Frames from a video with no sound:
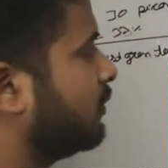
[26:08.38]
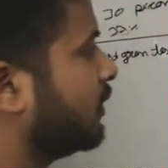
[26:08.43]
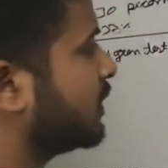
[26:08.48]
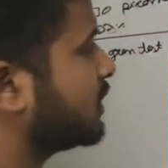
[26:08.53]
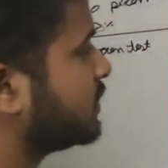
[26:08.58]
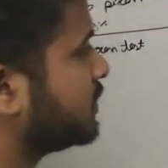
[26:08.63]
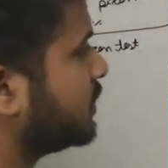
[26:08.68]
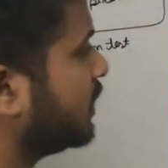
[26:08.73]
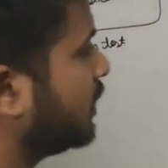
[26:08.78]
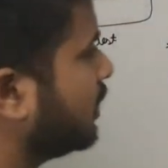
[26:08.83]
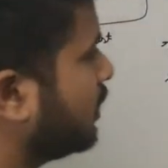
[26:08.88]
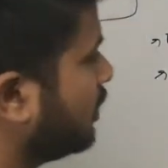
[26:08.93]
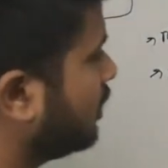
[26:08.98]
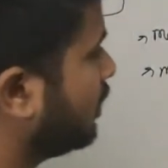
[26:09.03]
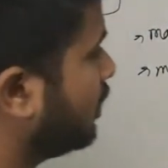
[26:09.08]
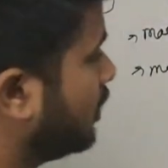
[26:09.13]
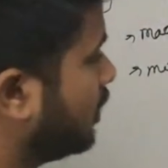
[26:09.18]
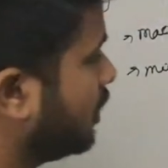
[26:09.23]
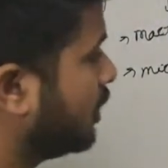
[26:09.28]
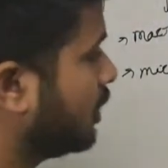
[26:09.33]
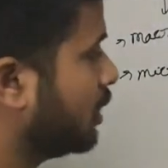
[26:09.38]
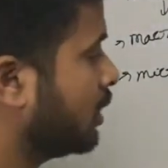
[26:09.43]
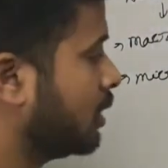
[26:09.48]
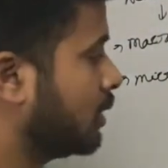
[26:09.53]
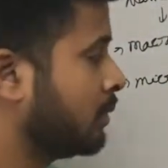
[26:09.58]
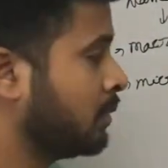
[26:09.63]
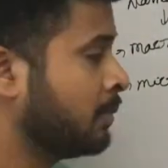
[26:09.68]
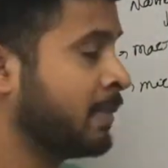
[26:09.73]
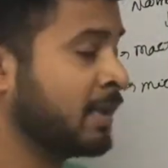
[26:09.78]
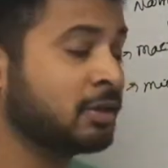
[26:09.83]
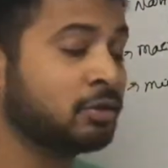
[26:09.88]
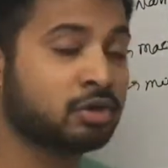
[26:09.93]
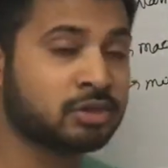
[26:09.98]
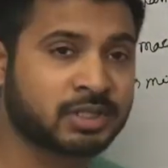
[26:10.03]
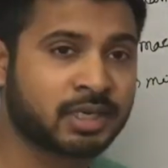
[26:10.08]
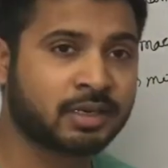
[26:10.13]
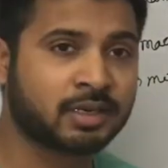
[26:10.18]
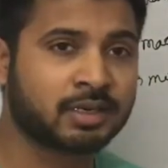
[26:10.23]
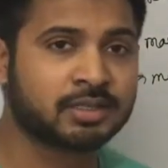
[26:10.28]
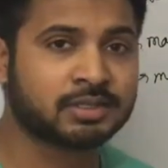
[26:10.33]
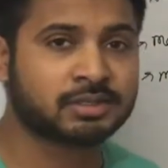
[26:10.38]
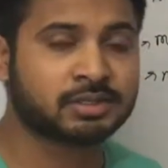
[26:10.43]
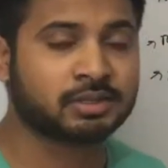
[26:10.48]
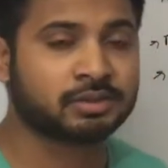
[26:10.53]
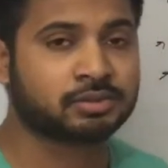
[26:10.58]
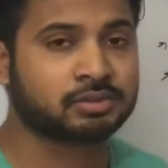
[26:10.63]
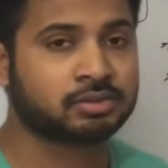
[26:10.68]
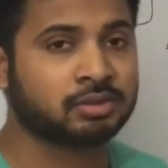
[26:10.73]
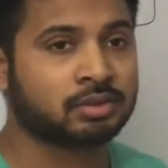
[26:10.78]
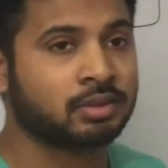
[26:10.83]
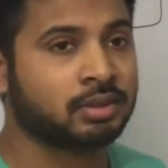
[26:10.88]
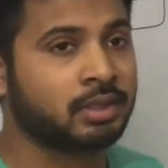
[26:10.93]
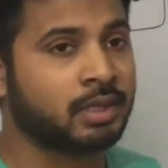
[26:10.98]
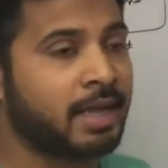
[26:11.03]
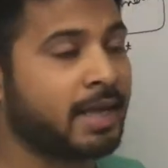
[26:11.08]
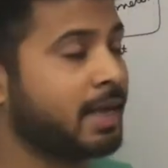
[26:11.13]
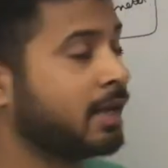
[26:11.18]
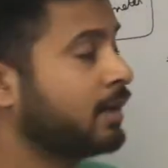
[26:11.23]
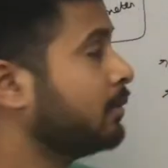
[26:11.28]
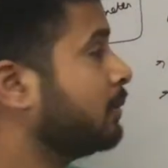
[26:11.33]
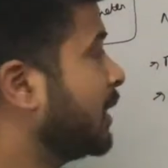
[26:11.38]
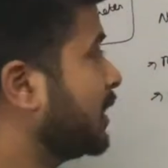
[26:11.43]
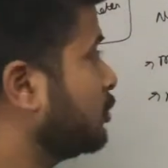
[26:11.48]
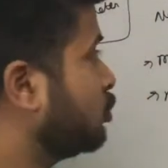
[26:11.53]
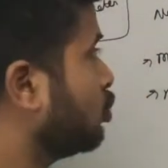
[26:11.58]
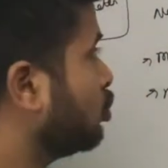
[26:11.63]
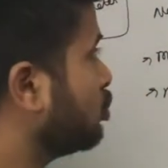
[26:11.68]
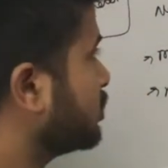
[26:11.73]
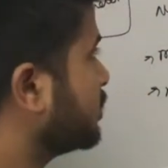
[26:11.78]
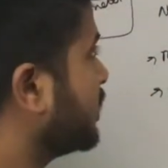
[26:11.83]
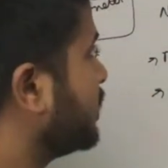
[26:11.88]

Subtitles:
we can say pathological conditions, and by those